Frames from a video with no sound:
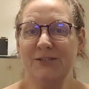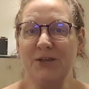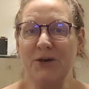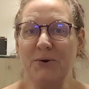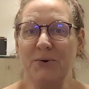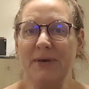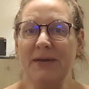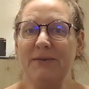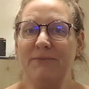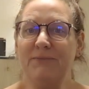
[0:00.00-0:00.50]

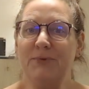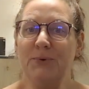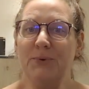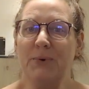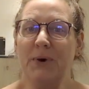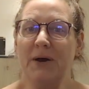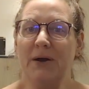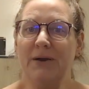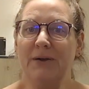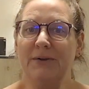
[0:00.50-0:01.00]
So if
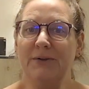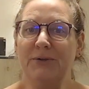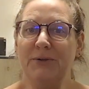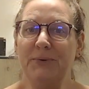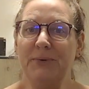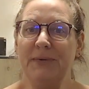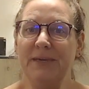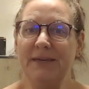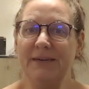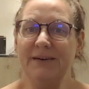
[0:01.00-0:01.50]
you are
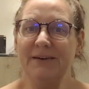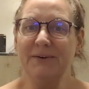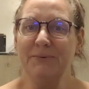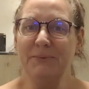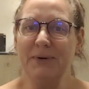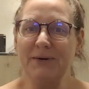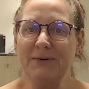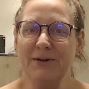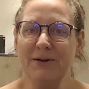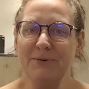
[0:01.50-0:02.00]
new here,
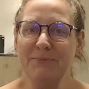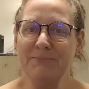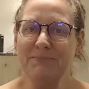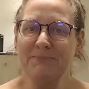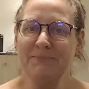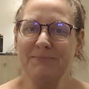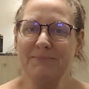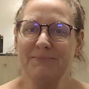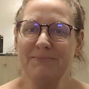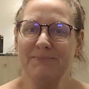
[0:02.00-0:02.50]
welcome.
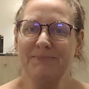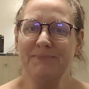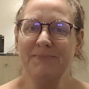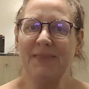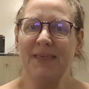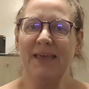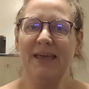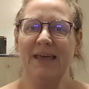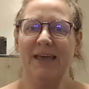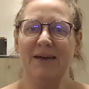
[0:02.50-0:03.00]

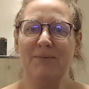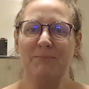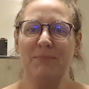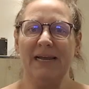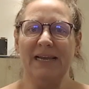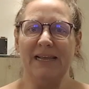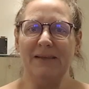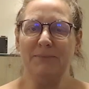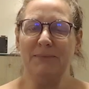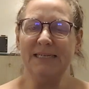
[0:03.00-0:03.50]

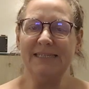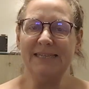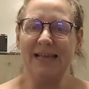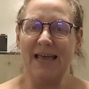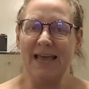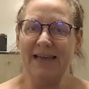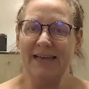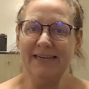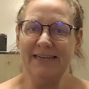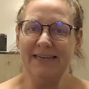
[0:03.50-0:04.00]
My name is
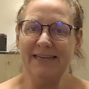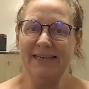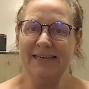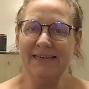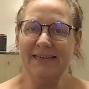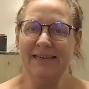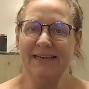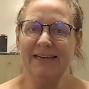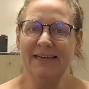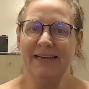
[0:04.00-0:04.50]

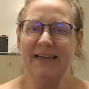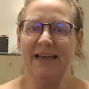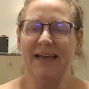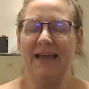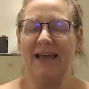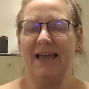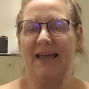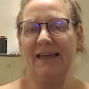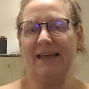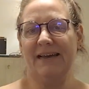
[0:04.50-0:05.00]
Annie,
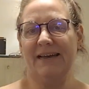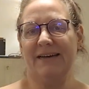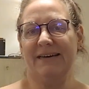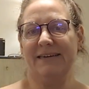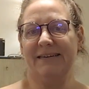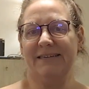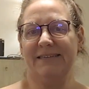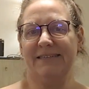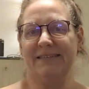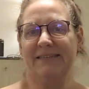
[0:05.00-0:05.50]

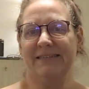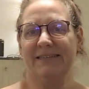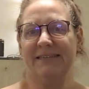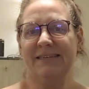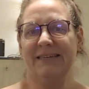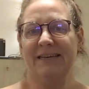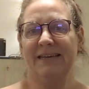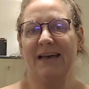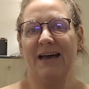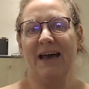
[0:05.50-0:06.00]
and
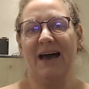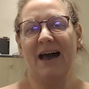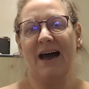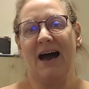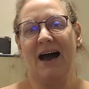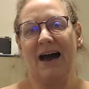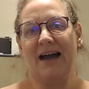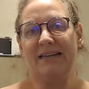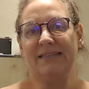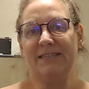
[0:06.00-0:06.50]

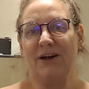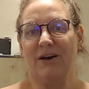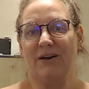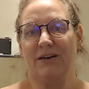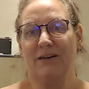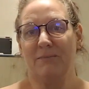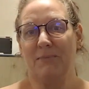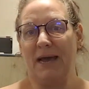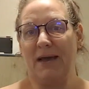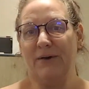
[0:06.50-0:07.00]
I talk
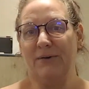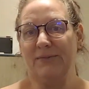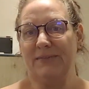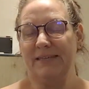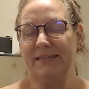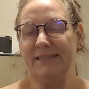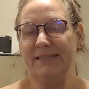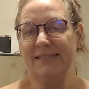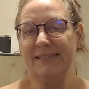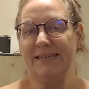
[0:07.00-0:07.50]
about
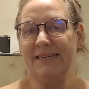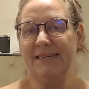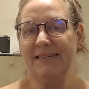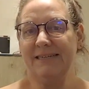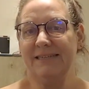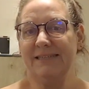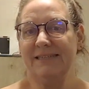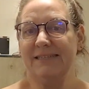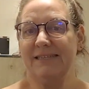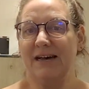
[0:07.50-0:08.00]
these
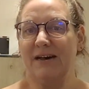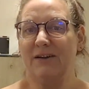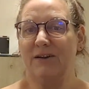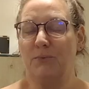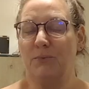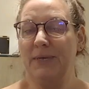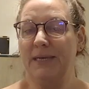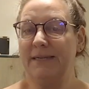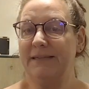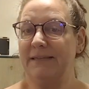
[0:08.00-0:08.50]
things on
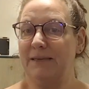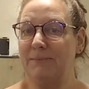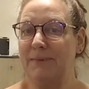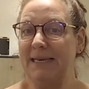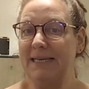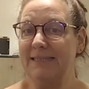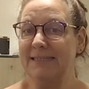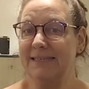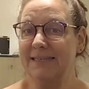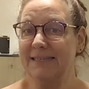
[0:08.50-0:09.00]
a weekly
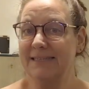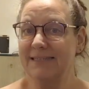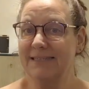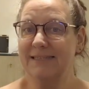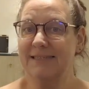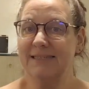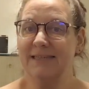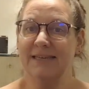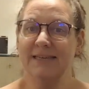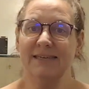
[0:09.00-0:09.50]
basis,
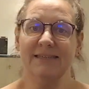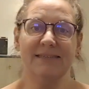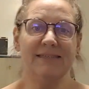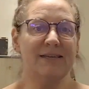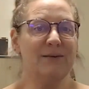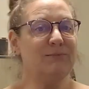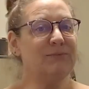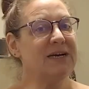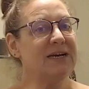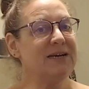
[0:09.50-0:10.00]

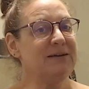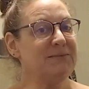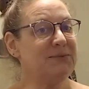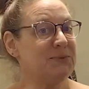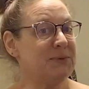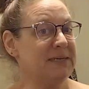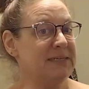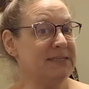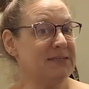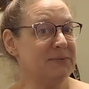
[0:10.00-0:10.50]
sometimes
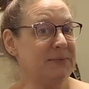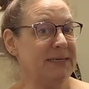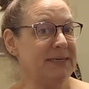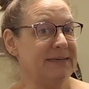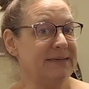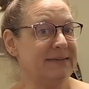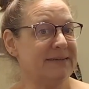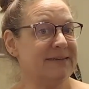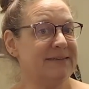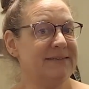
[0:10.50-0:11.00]
twice a
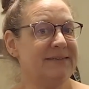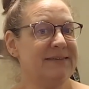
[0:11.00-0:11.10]
week.